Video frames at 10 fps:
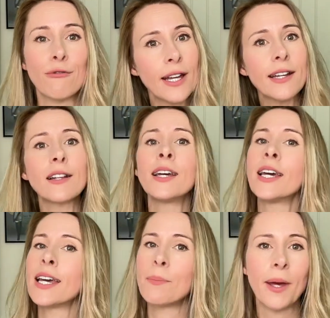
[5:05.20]
real,
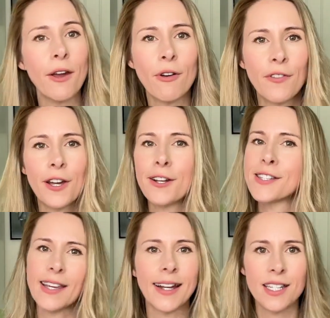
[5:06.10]
peer-reviewed
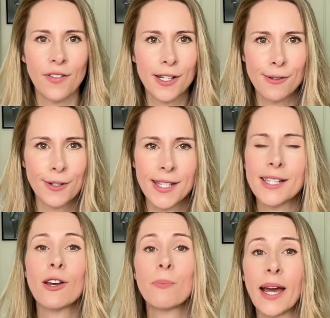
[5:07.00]
scientific
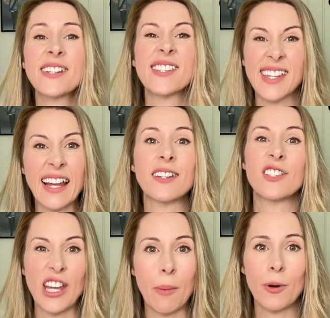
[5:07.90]
sources compared to standard
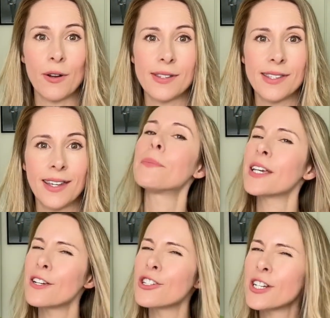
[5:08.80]
chatbots.
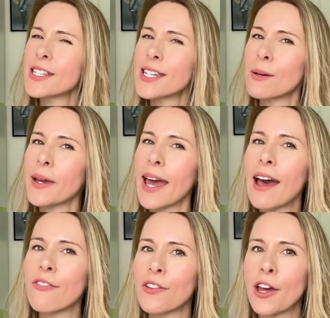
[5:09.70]
But you should still be
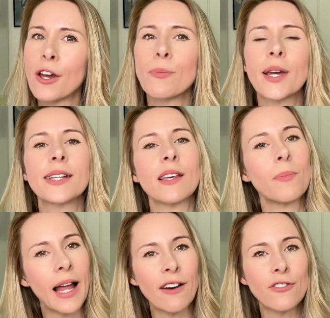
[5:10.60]
careful though, because a
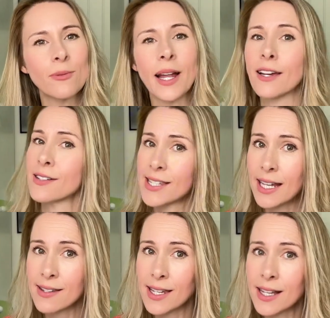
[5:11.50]
platform like
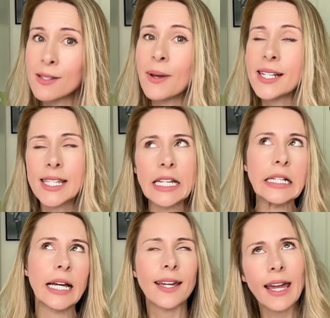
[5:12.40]
Consensus may
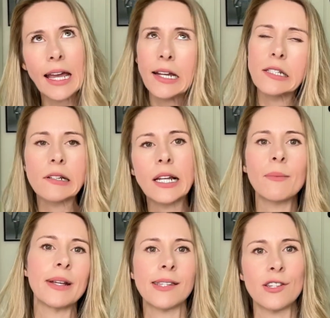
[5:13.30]
still occasionally
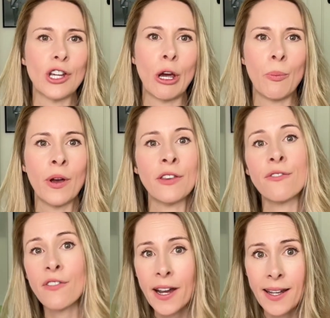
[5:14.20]
misinterpret the
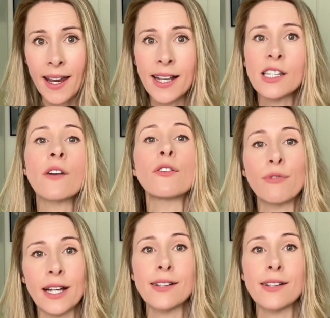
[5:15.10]
findings of a real